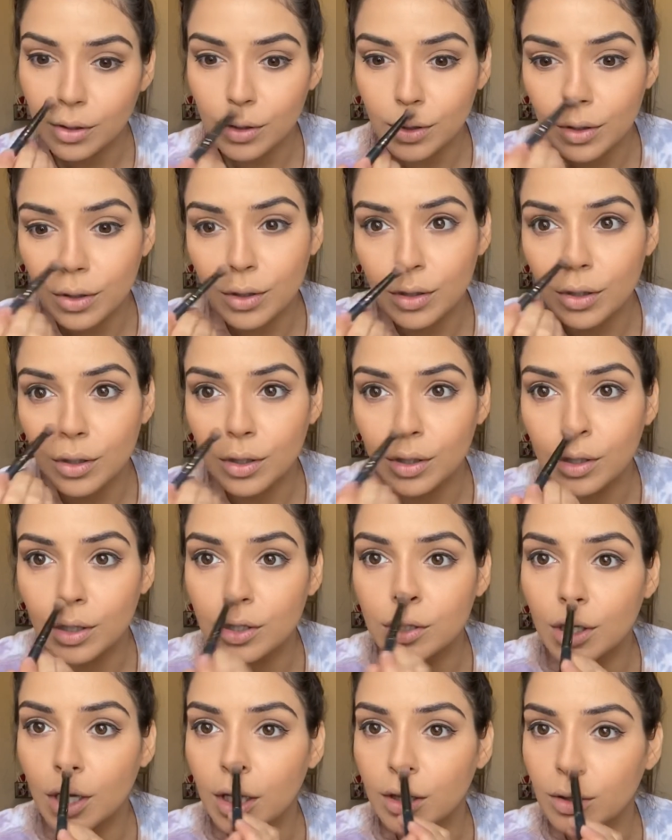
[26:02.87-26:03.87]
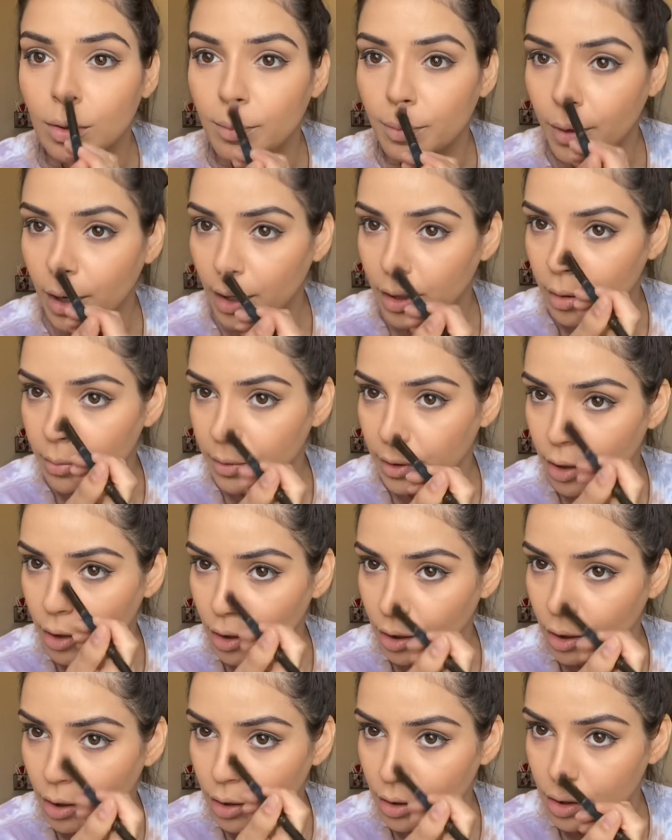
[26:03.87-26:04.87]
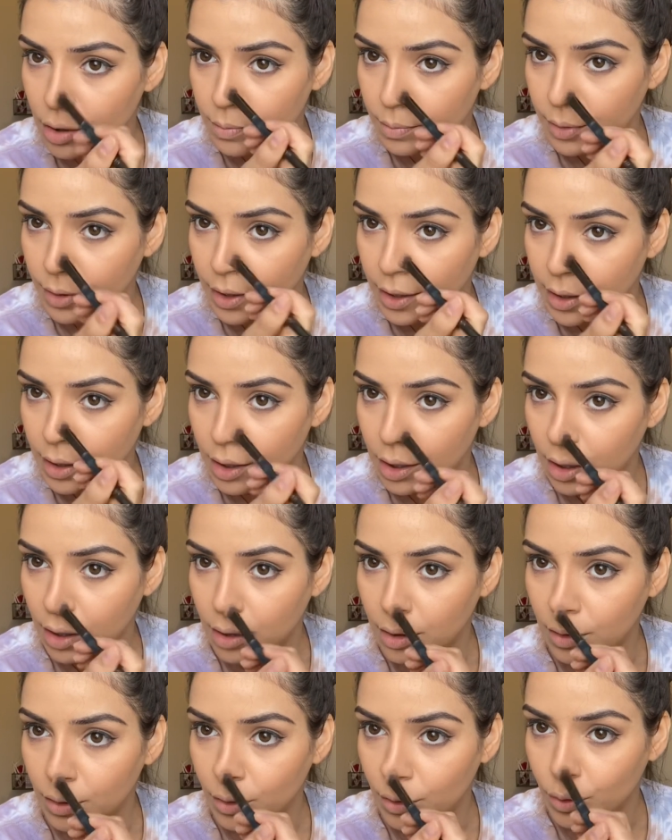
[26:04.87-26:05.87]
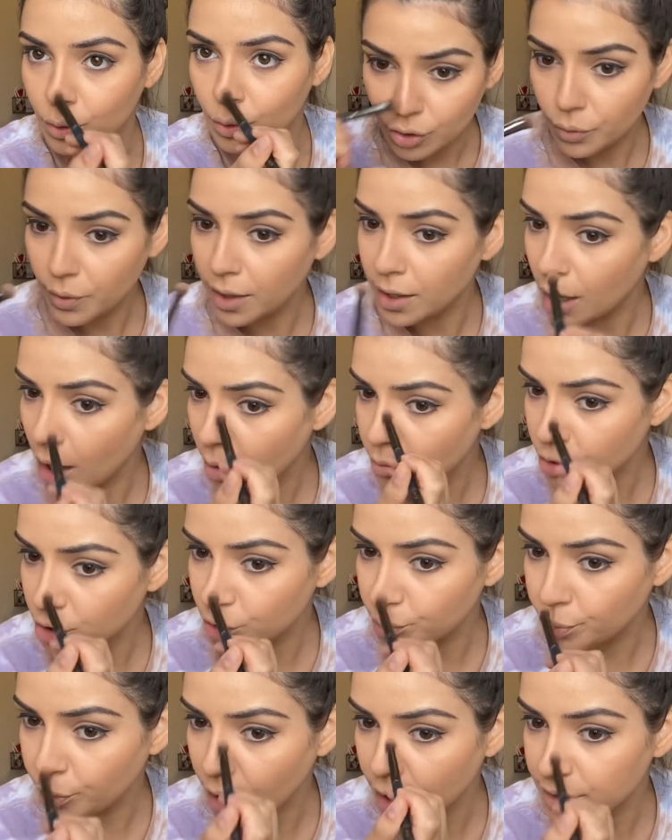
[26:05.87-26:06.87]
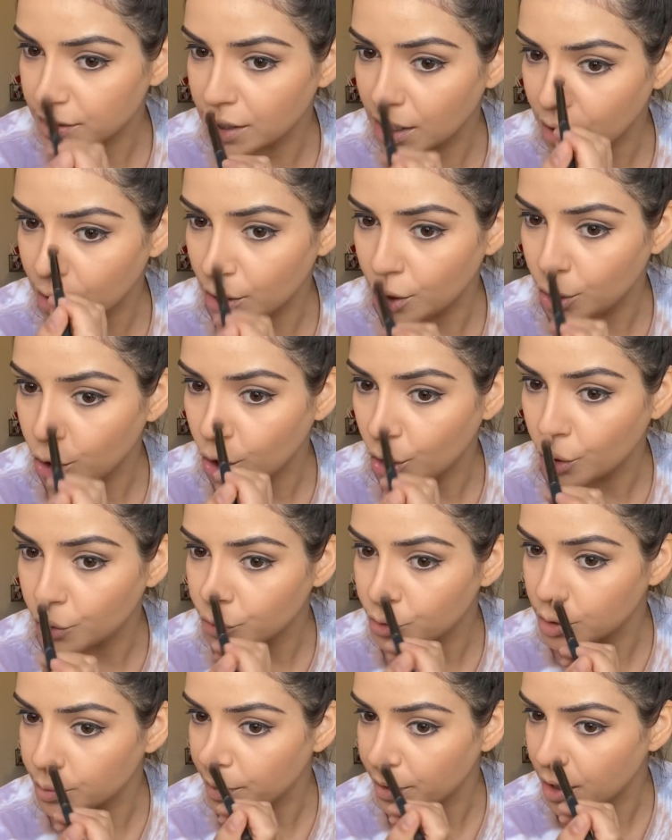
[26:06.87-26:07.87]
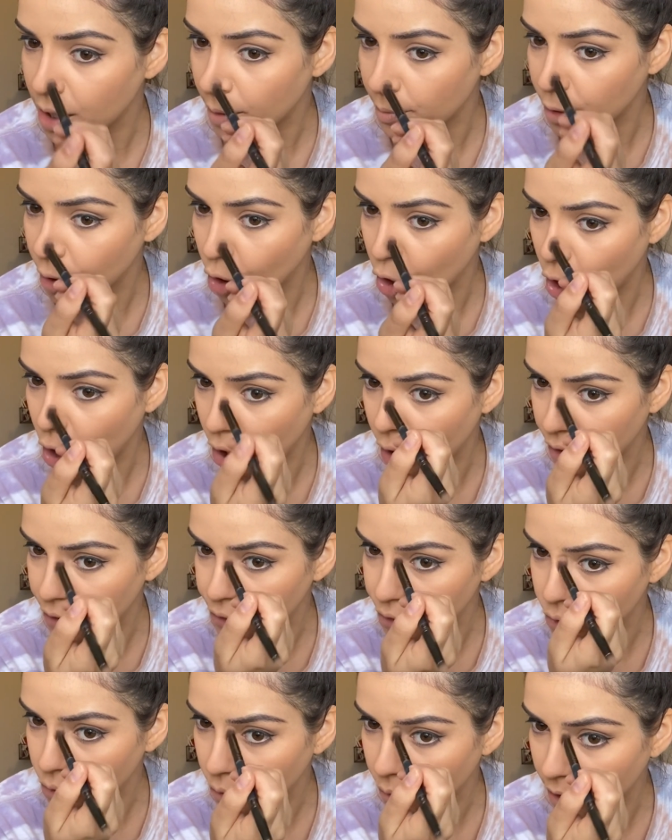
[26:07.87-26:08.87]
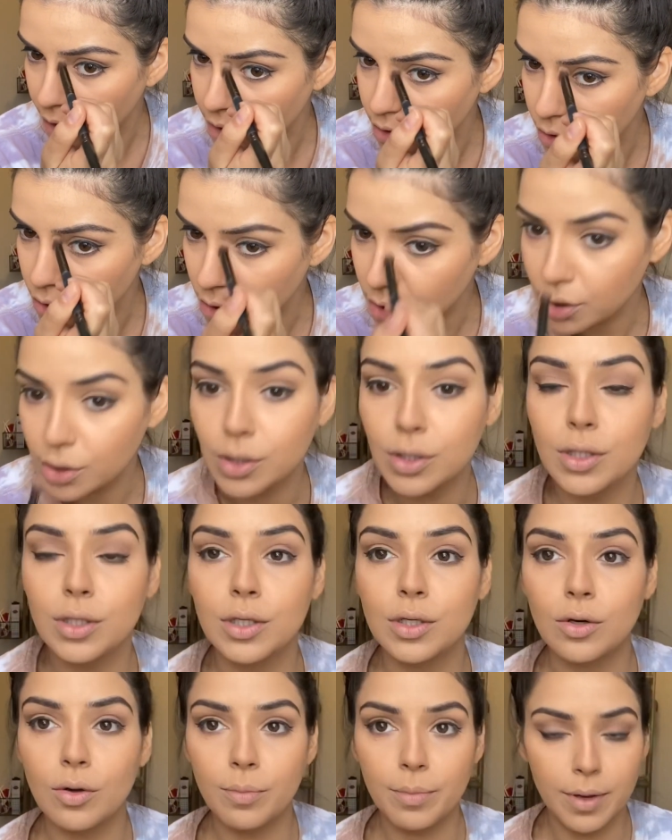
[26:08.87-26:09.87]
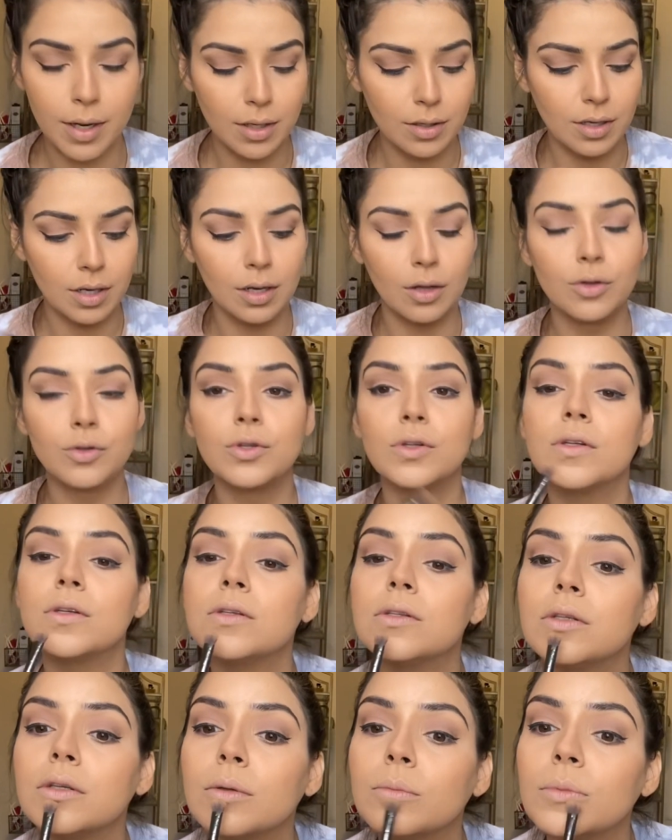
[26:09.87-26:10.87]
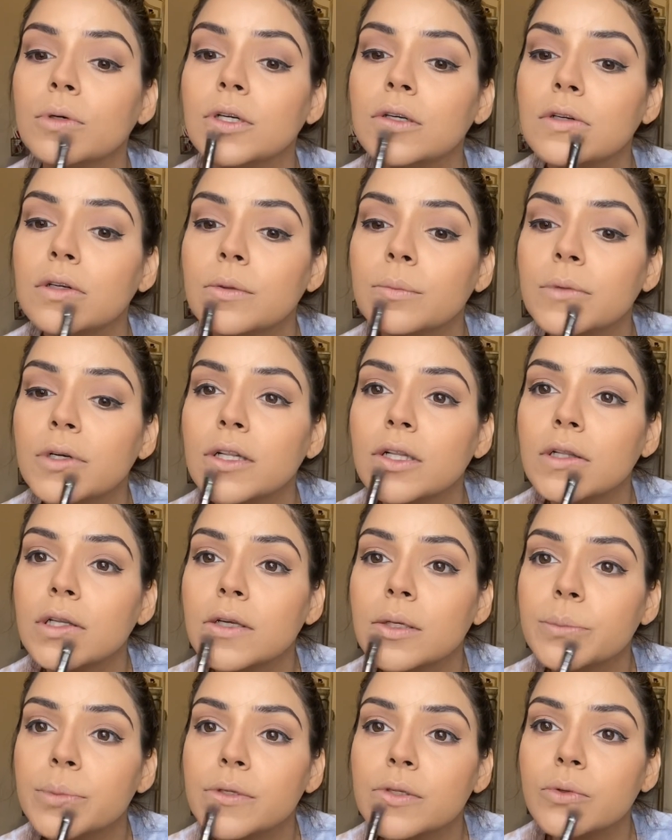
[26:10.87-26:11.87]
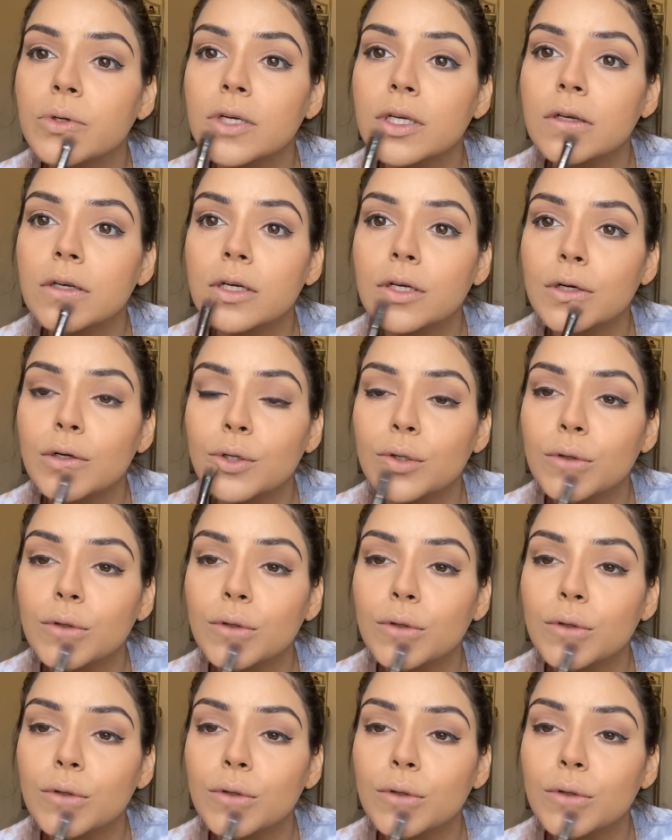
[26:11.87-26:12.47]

And then I'd get the bottom here and then blend it in. Right now I'm just bronzing the nose, but then I'm gonna contour it just a little bit. And I'll do the same under my lips right here.